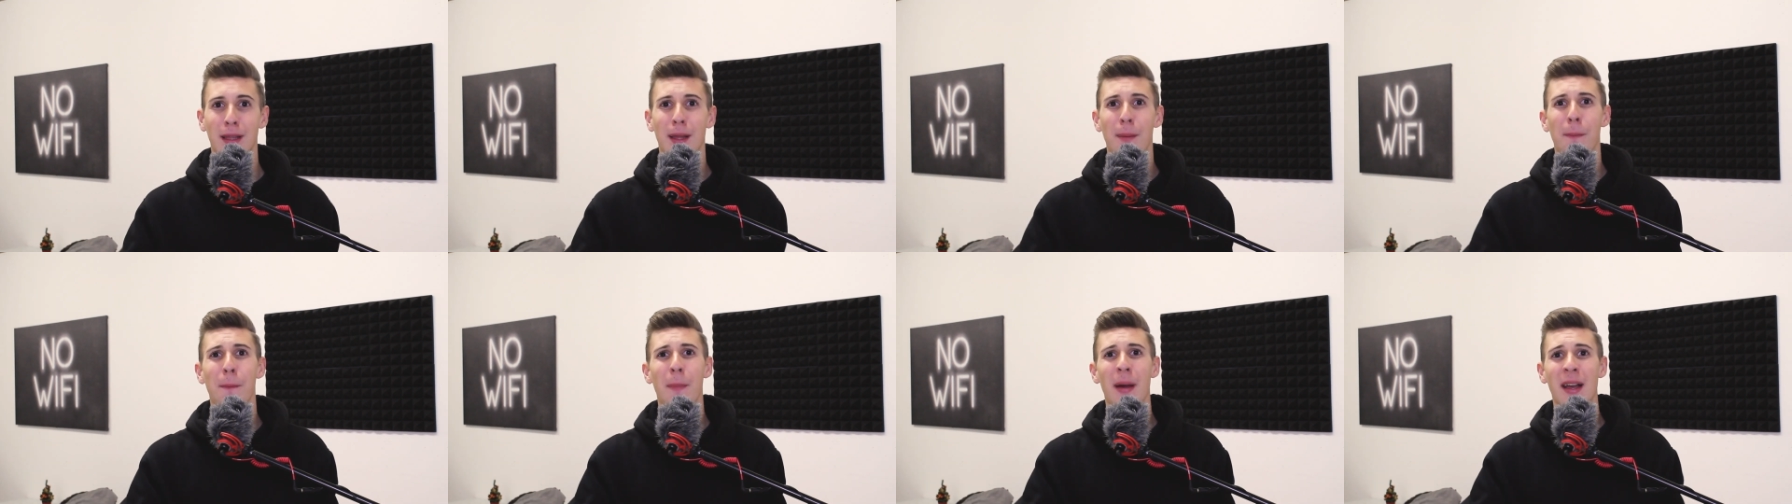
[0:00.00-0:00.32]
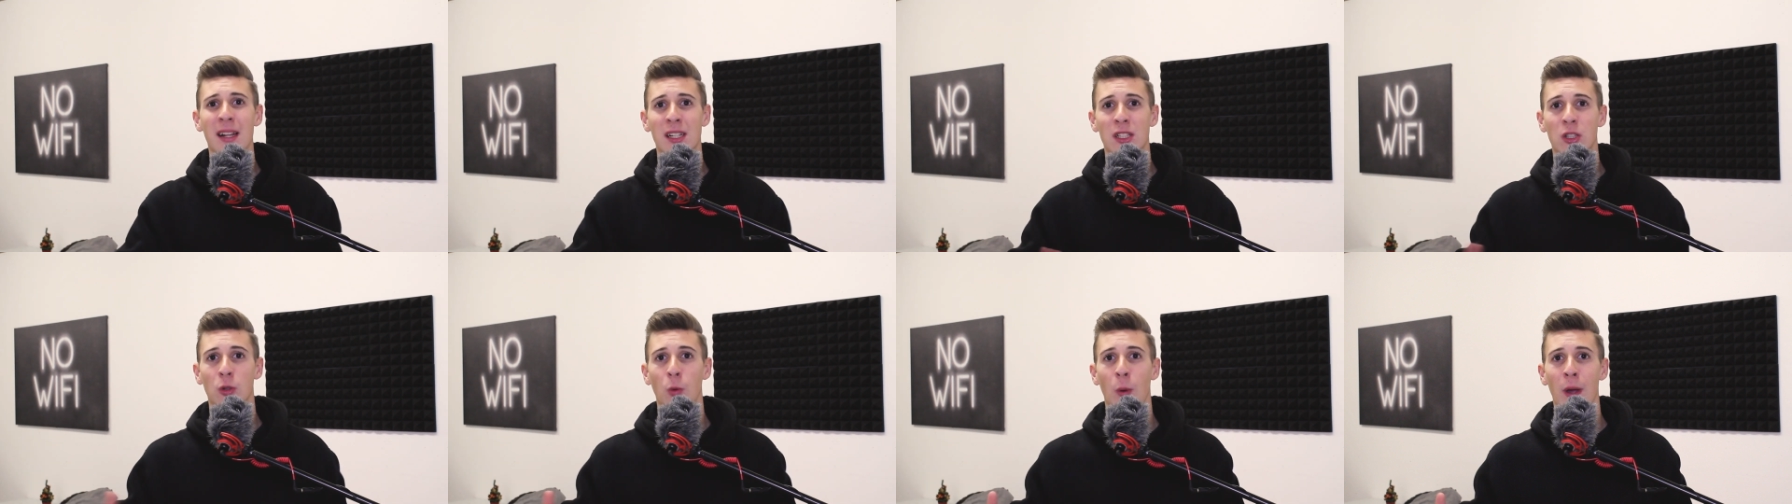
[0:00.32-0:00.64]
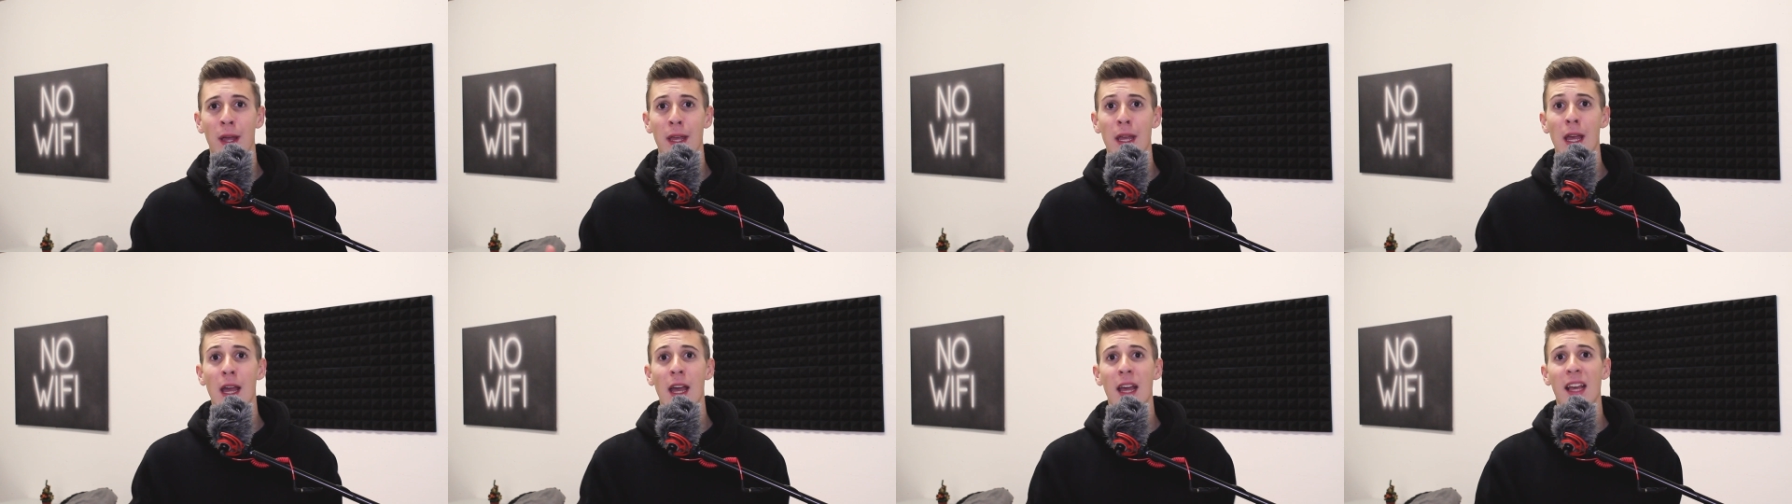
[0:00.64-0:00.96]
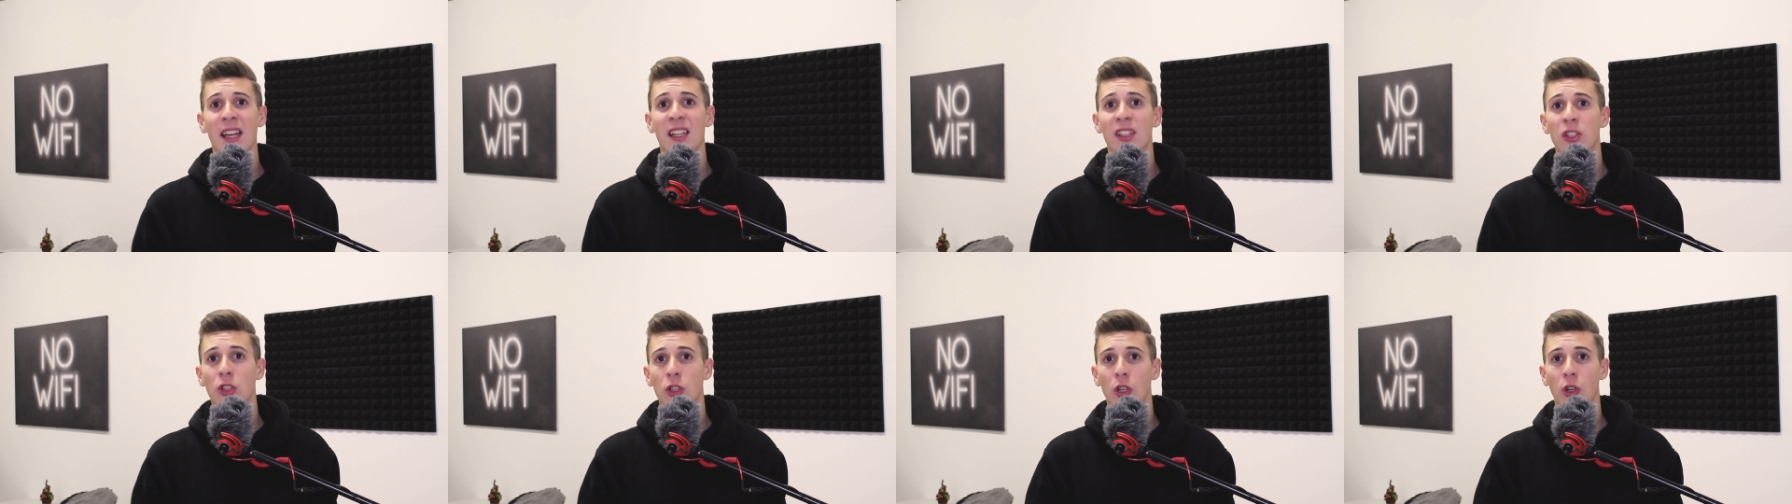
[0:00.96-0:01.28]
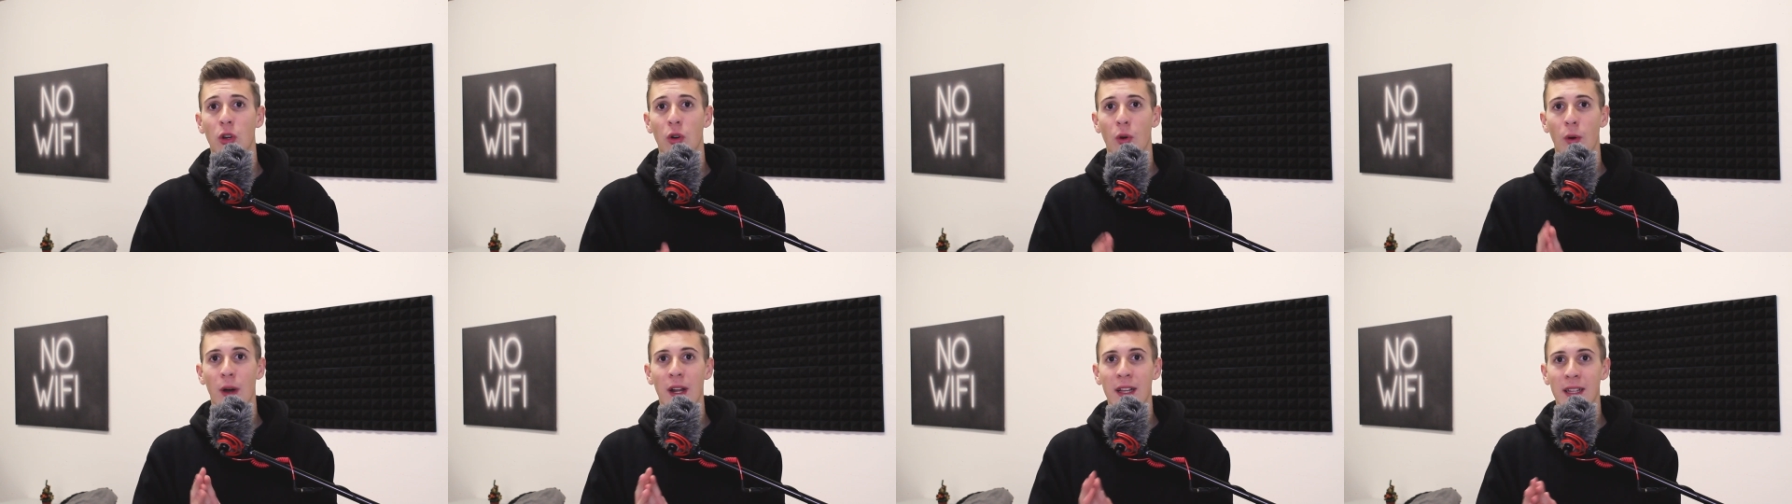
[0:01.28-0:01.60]
the best way is to
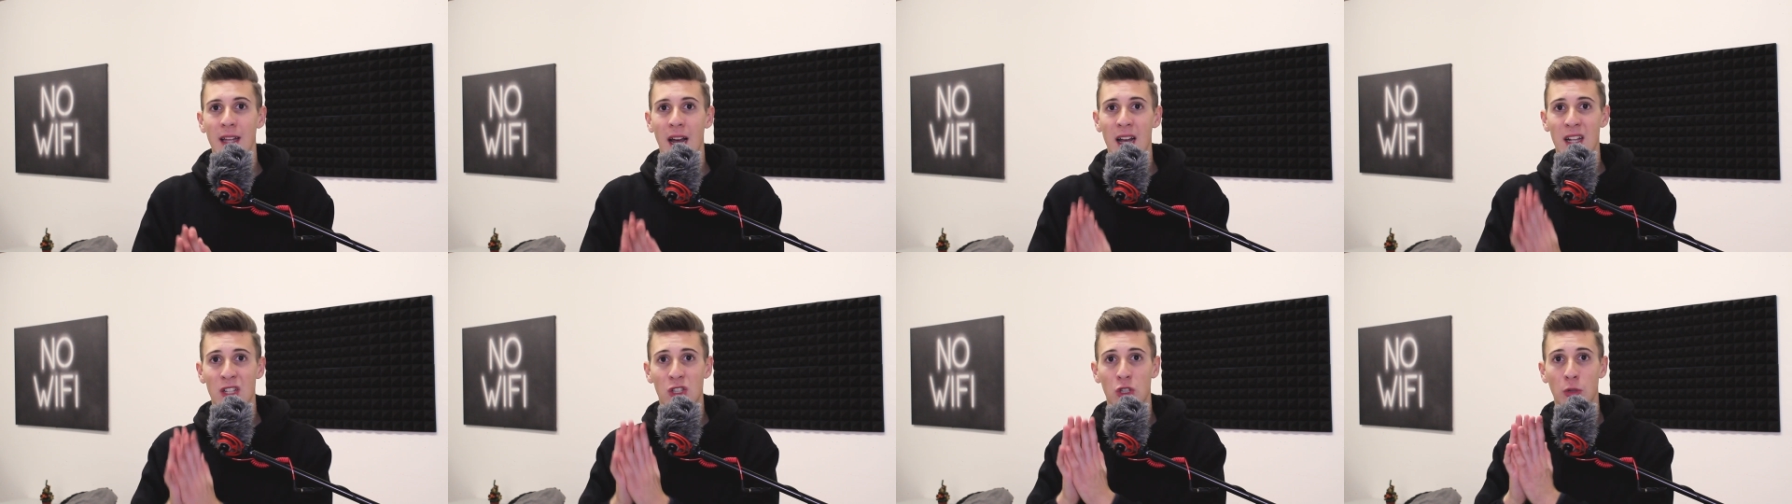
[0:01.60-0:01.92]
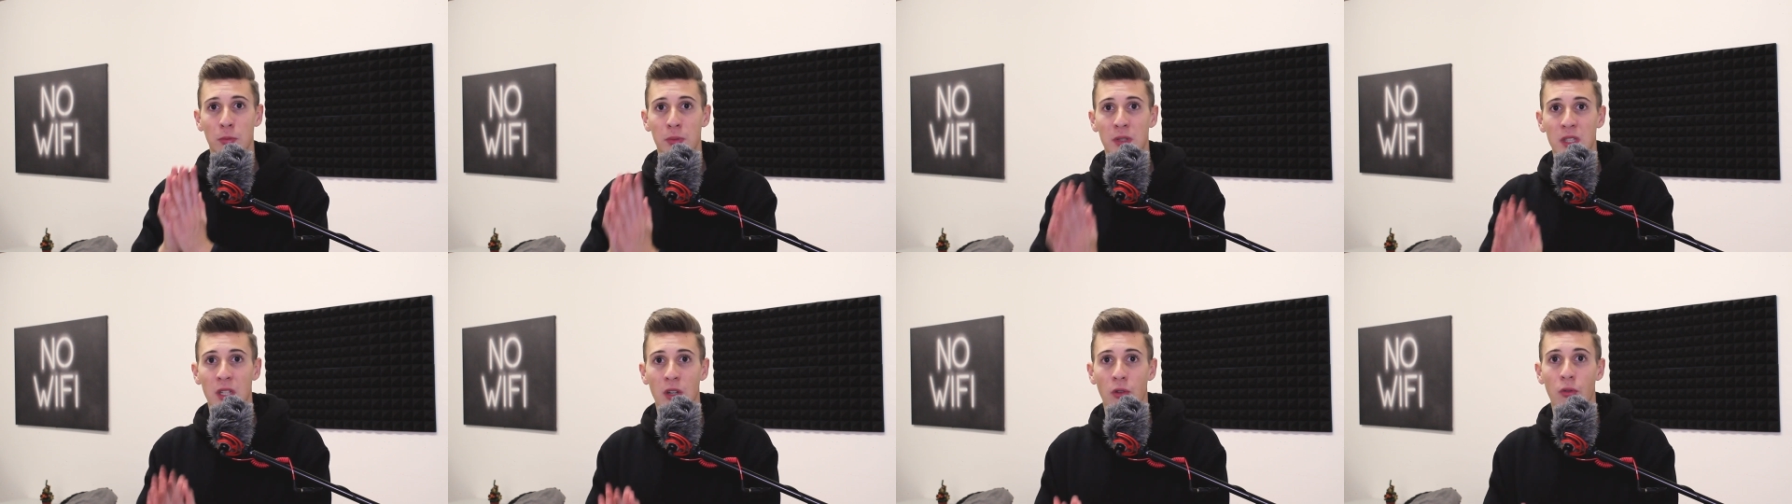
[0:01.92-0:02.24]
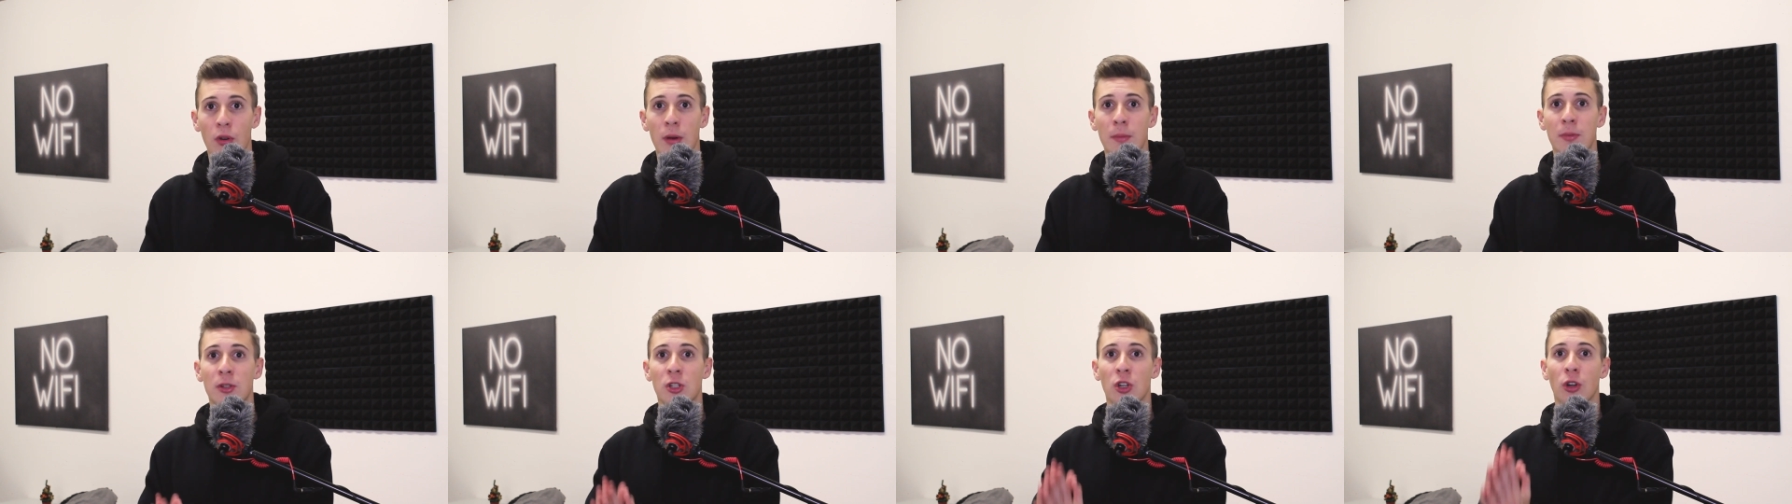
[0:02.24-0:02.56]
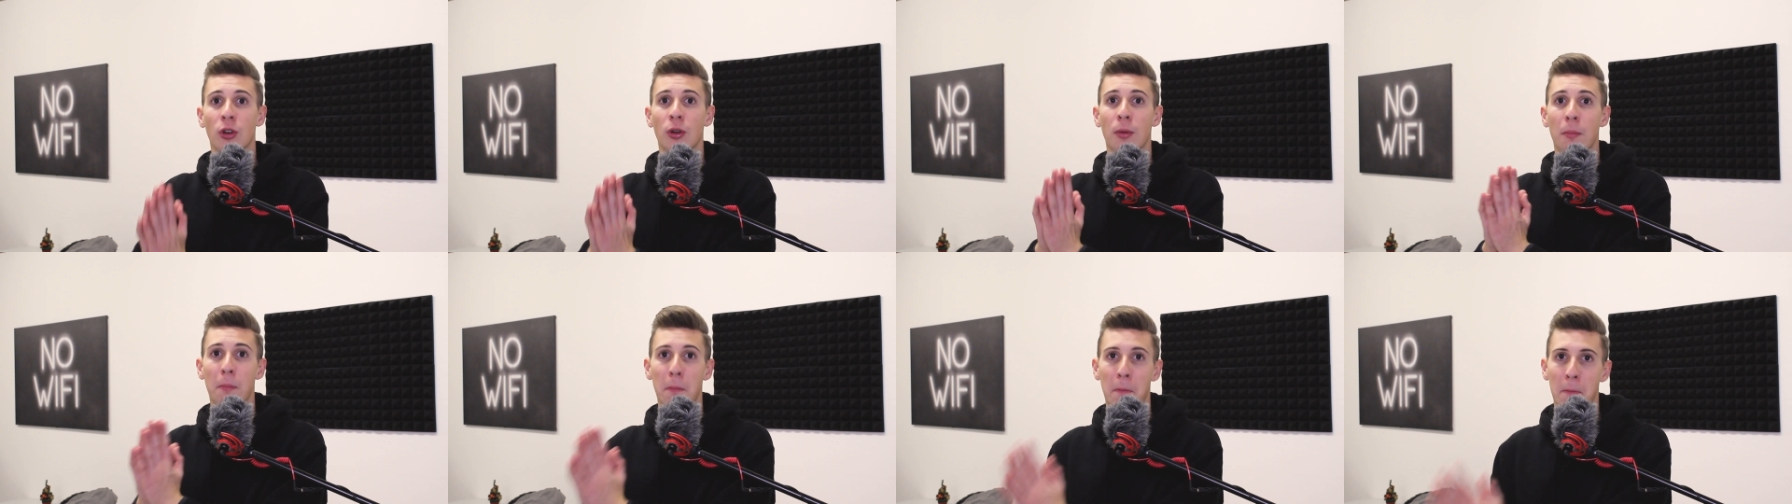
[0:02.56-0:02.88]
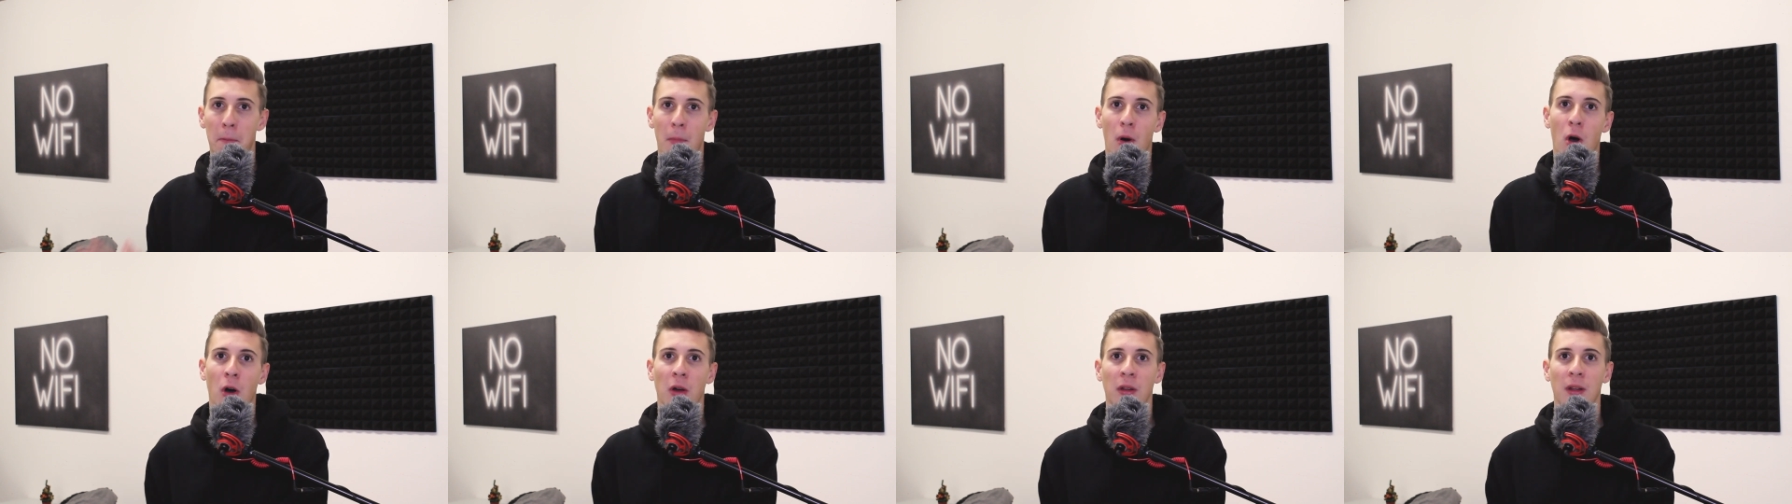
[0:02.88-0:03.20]
create a subscription
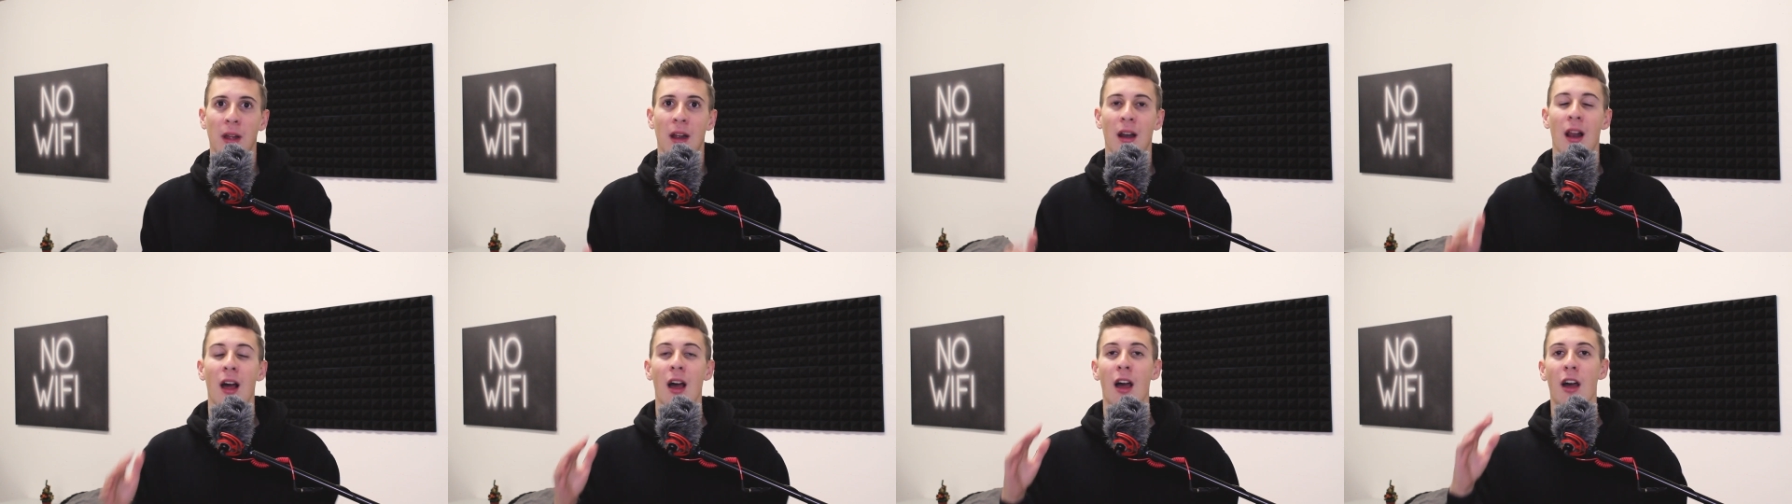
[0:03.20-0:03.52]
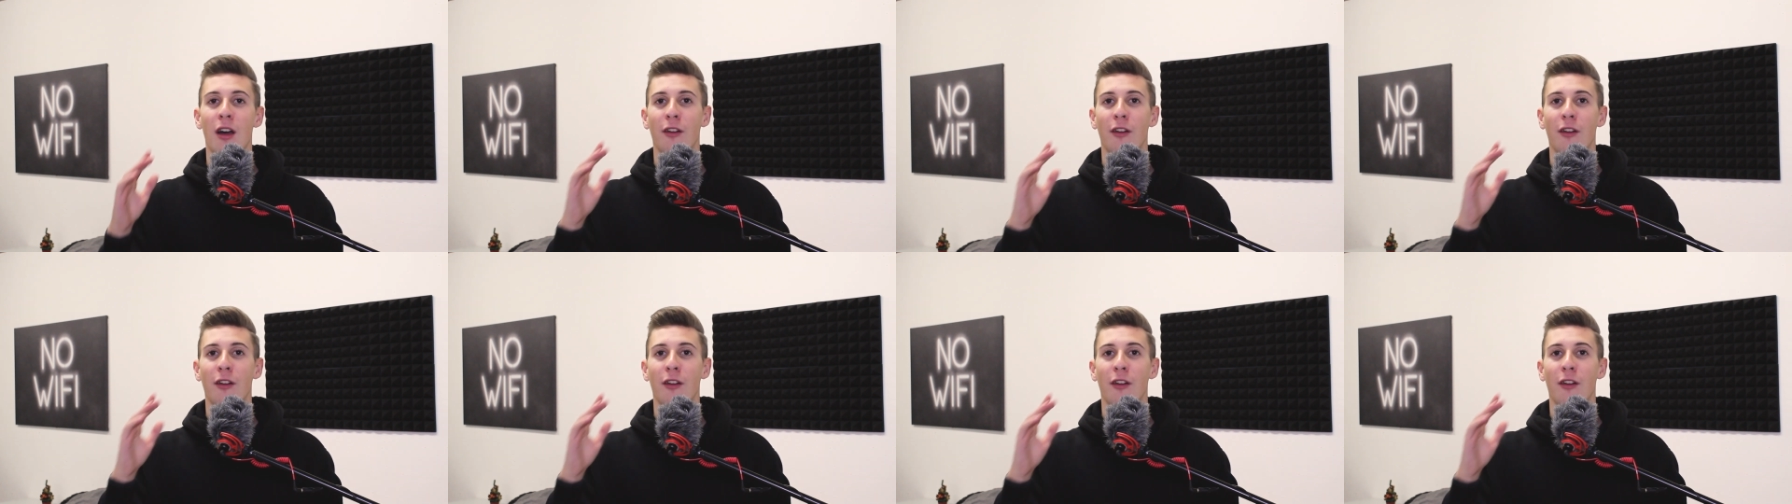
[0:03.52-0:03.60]
model.